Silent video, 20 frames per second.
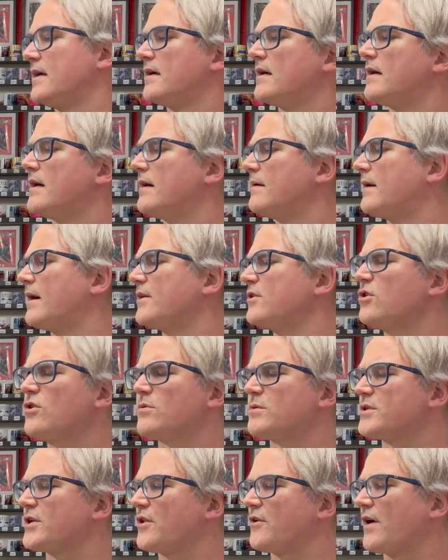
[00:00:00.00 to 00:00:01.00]
I knew there
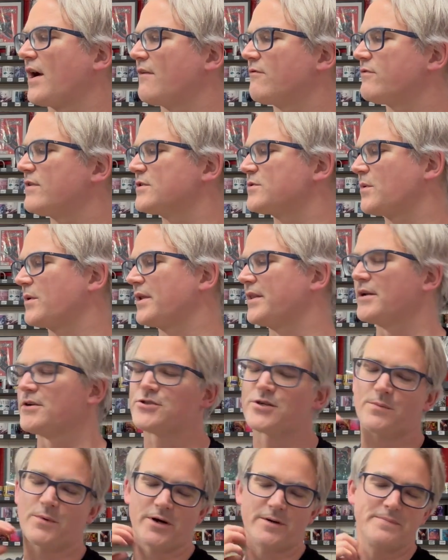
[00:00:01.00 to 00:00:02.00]
was another Iron Fist one in there
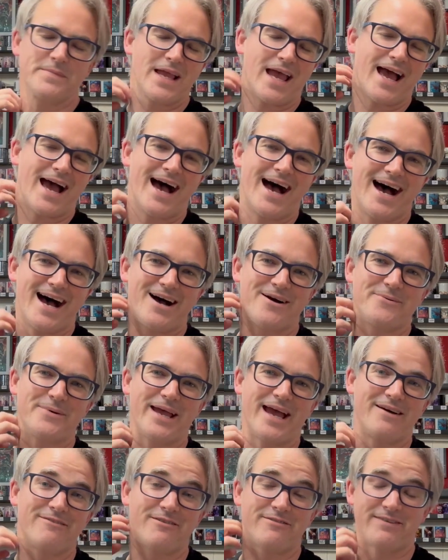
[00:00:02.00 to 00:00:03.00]
somewhere.
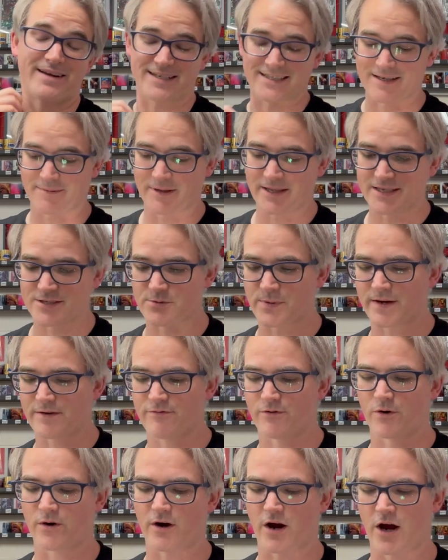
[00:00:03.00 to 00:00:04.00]
We have a facsimile this week
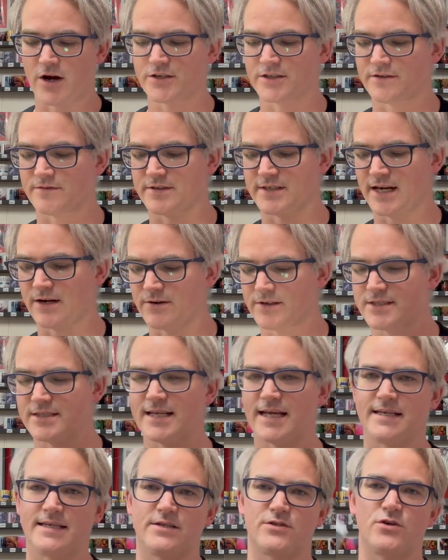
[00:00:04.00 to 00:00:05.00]
for House of Secrets
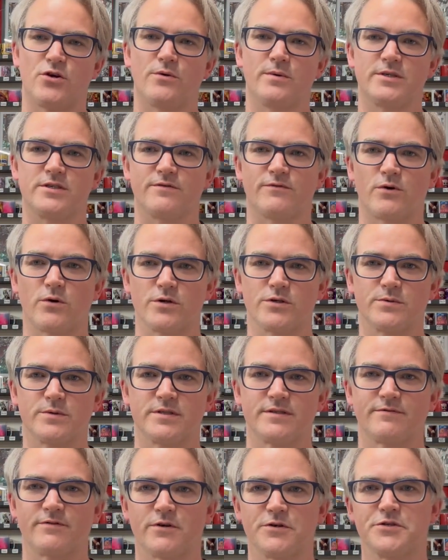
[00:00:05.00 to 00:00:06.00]
92, which of course was
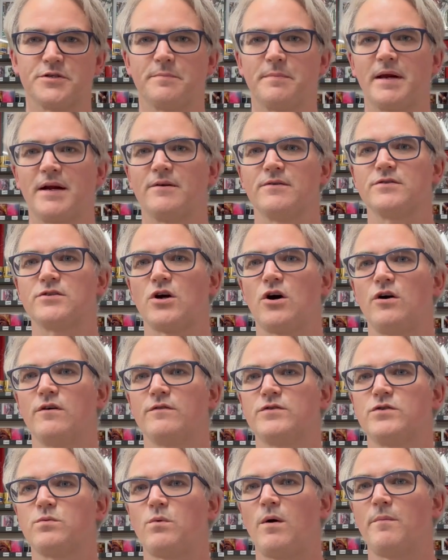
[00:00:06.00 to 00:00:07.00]
the first appearance
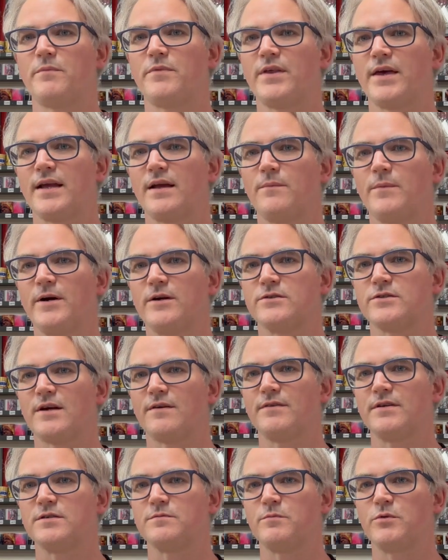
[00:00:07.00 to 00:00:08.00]
of Swamp Thing. And we also
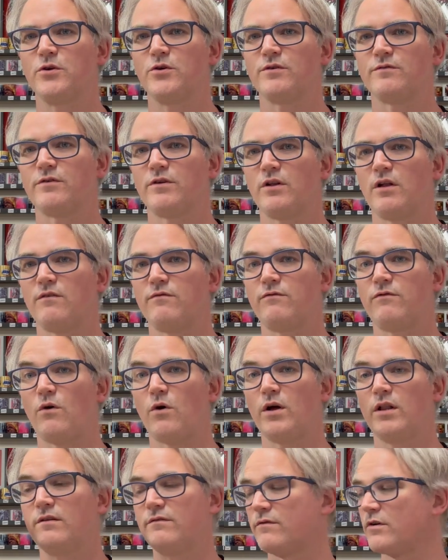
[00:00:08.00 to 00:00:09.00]
have this beautiful
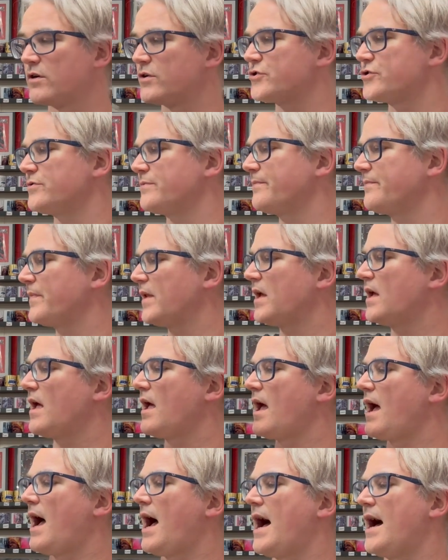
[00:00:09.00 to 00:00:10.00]
foil version.
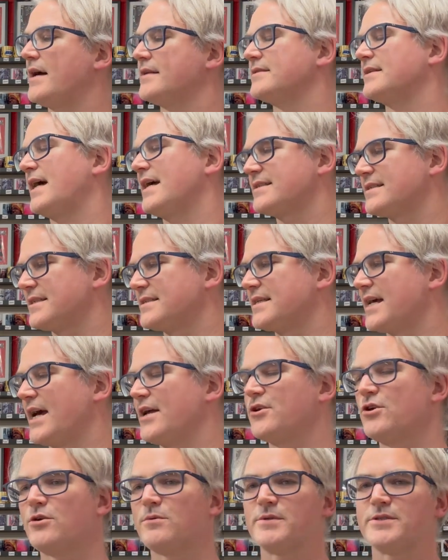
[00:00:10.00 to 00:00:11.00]
And as I say, I
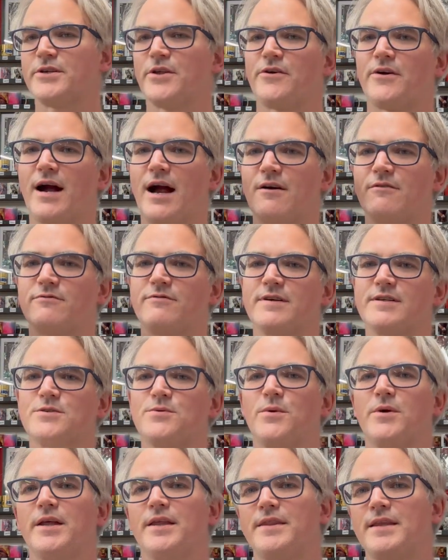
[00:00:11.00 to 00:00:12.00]
knew there was another Iron Fist
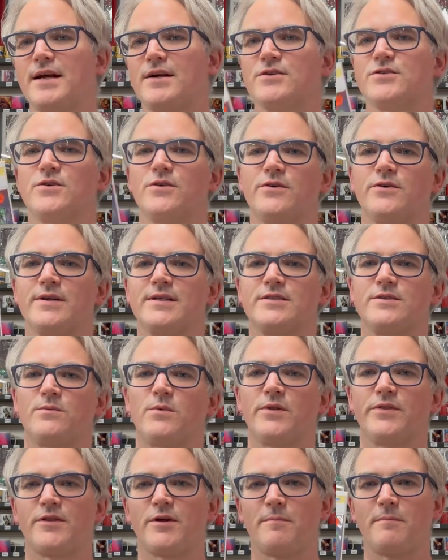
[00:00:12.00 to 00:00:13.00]
one in there, so there is the
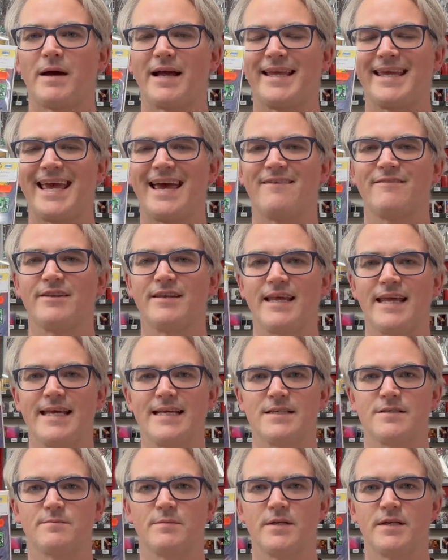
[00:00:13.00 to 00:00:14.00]
one done by Kevin
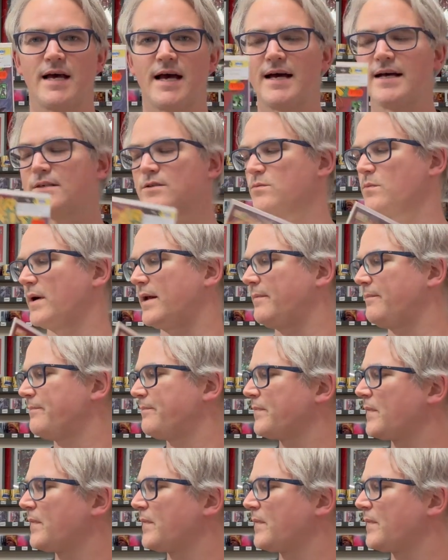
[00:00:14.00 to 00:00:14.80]
Eastman as well.